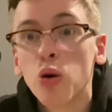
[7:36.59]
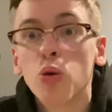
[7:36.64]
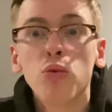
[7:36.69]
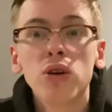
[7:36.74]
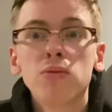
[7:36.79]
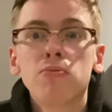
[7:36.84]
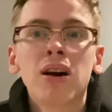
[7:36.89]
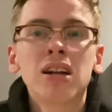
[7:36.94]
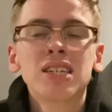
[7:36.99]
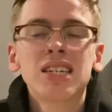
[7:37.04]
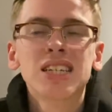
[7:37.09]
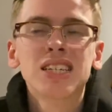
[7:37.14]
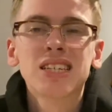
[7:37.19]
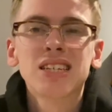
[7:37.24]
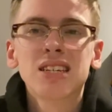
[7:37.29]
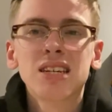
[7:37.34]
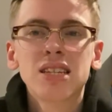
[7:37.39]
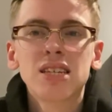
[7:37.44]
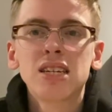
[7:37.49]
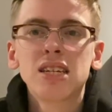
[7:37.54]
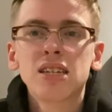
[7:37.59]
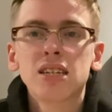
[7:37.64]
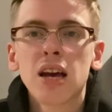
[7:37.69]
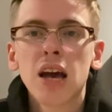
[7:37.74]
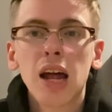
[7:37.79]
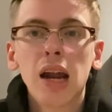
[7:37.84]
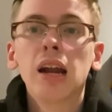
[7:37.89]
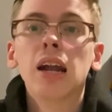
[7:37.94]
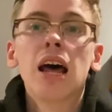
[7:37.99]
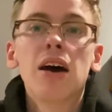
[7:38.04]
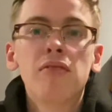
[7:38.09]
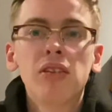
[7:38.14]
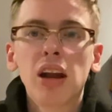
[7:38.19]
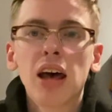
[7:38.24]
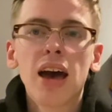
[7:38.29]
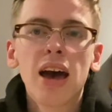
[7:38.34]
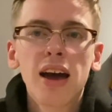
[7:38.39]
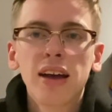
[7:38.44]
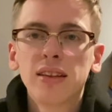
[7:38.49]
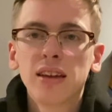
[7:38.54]
with Manchester City's level
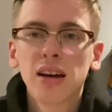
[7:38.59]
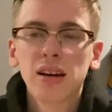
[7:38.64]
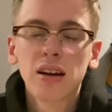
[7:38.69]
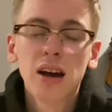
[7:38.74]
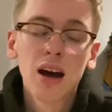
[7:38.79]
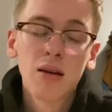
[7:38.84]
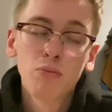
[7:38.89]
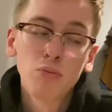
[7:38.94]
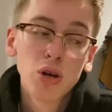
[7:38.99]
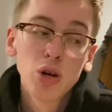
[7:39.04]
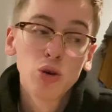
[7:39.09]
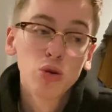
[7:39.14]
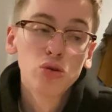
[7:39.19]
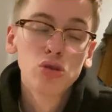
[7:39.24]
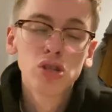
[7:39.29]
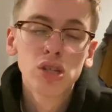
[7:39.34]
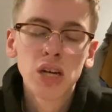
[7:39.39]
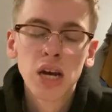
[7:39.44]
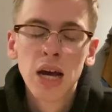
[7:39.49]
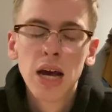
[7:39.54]
ahead, and we couldn't.